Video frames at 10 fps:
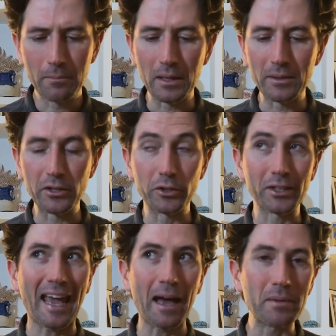Maybe a little
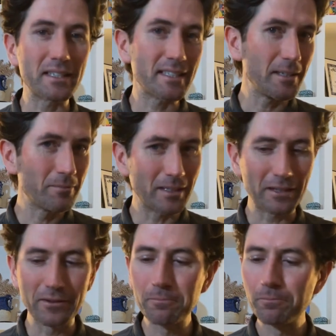cat pissy
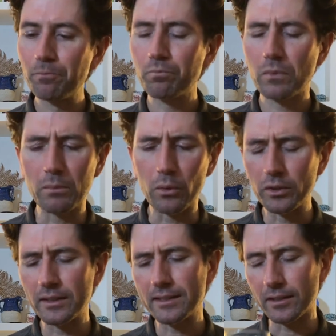even, but
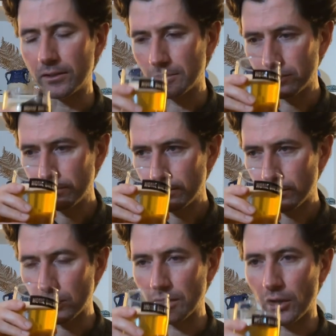really subtle,
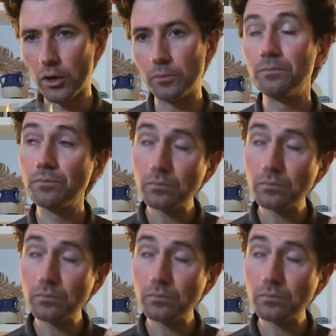really low.